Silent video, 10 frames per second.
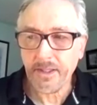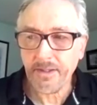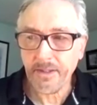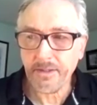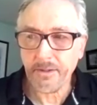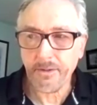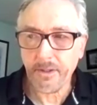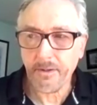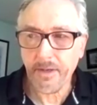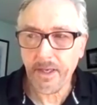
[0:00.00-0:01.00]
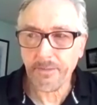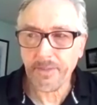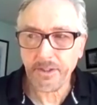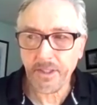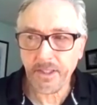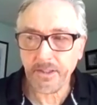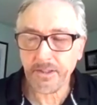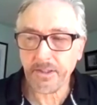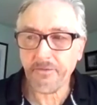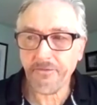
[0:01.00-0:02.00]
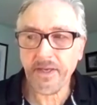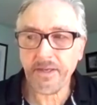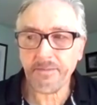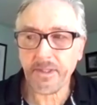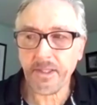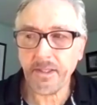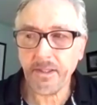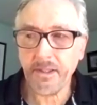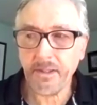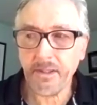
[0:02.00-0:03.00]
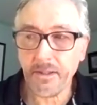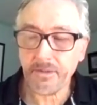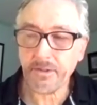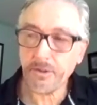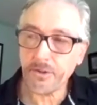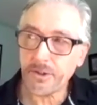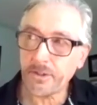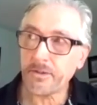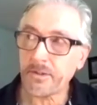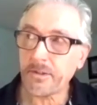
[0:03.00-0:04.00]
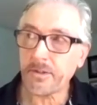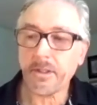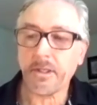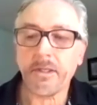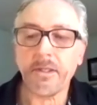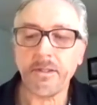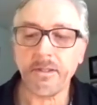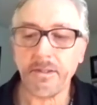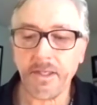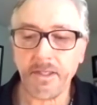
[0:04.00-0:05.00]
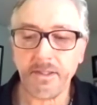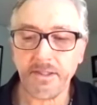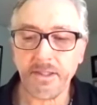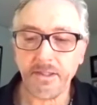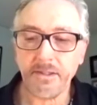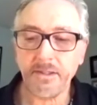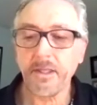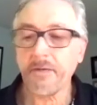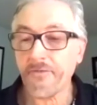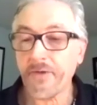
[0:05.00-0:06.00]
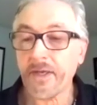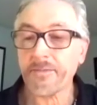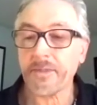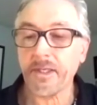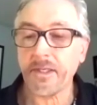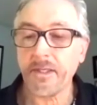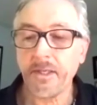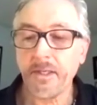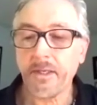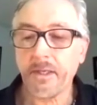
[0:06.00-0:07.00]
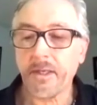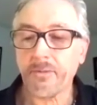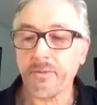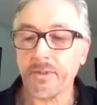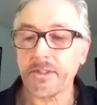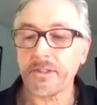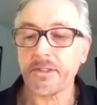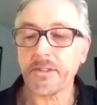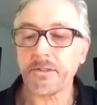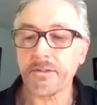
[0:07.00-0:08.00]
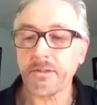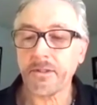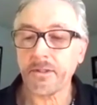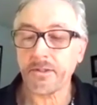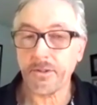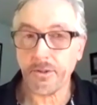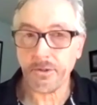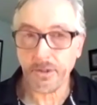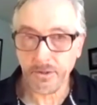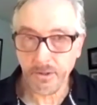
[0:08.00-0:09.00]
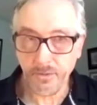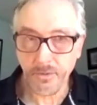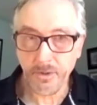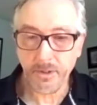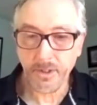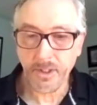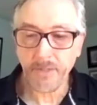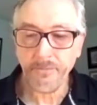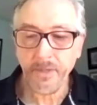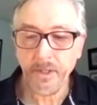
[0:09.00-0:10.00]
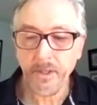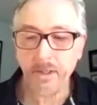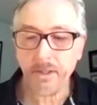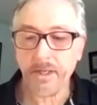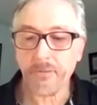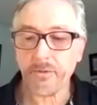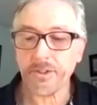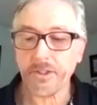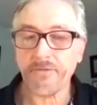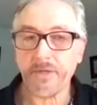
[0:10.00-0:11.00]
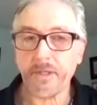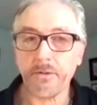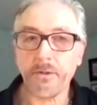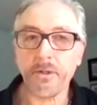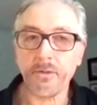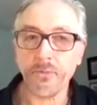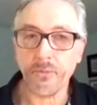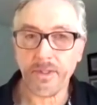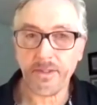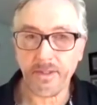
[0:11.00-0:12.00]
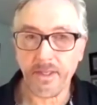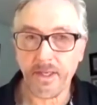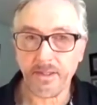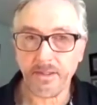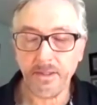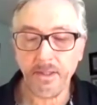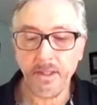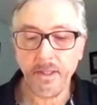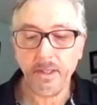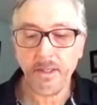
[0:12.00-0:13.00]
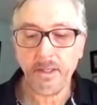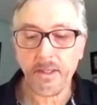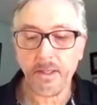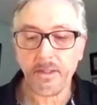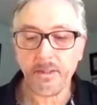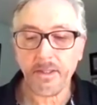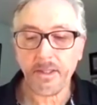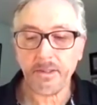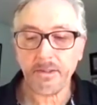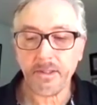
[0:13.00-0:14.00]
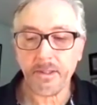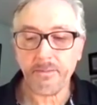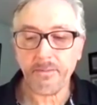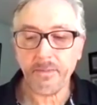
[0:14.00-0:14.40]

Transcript: I think that there had been changes in the family, the institutions in the United States, family, religious institutions, community, that were shifting along with that, that